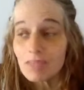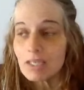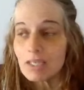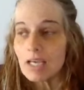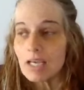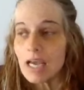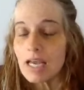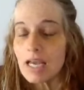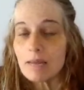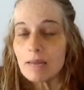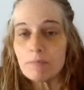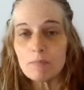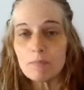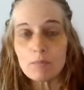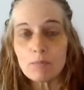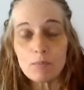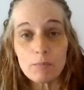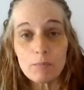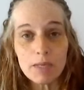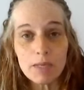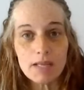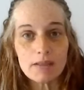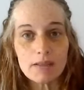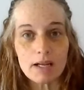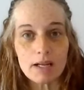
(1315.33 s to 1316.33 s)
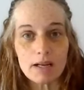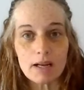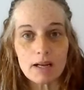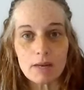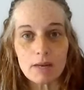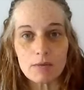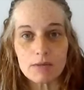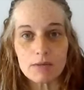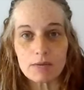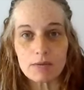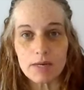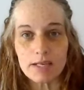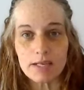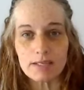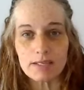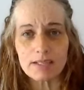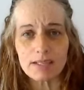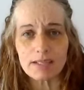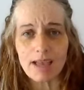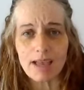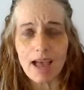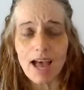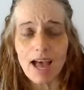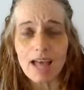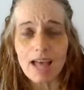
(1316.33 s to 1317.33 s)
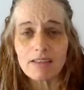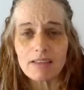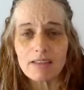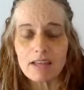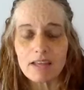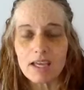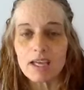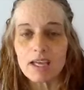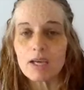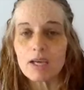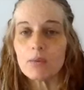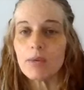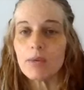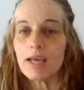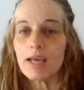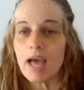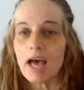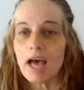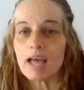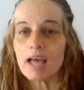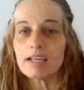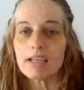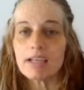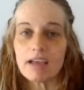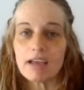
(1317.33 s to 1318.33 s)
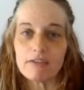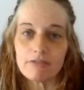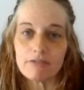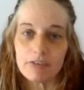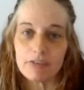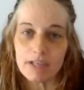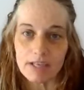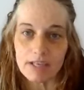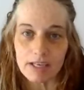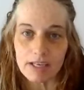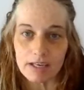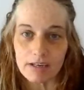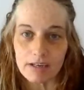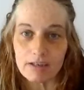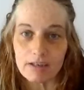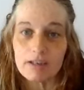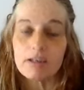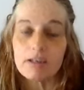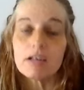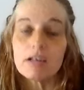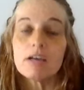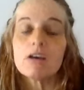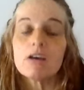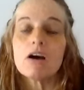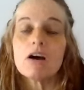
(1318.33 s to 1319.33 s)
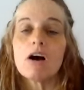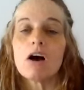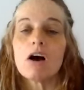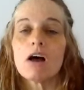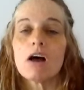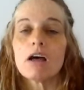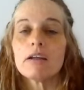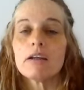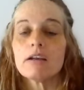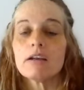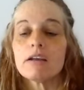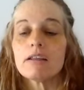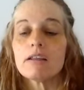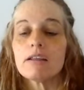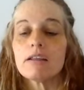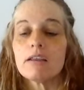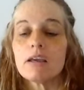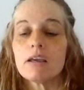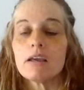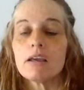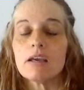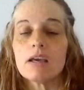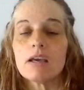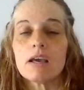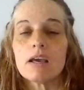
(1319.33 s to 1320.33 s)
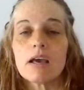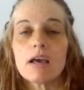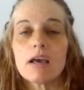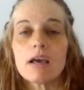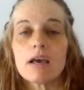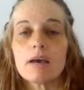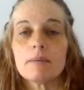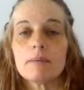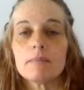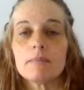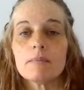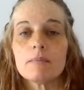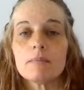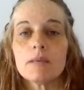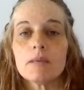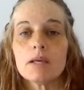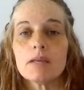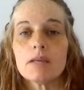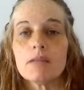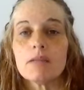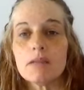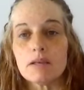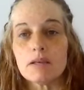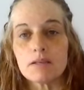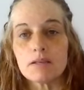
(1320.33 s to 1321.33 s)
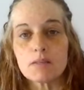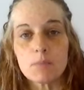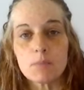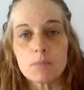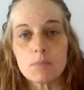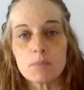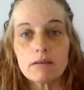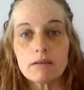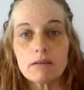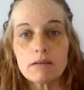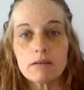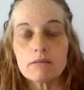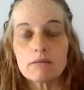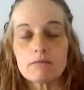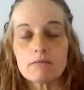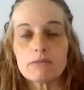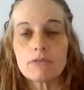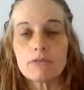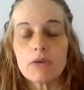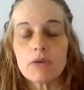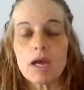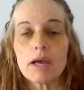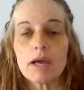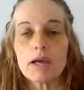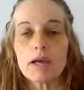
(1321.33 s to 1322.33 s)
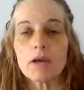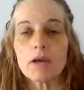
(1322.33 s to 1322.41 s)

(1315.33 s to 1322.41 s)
um, being that I was raised Catholic, we had every year on the um, in the spring, uh,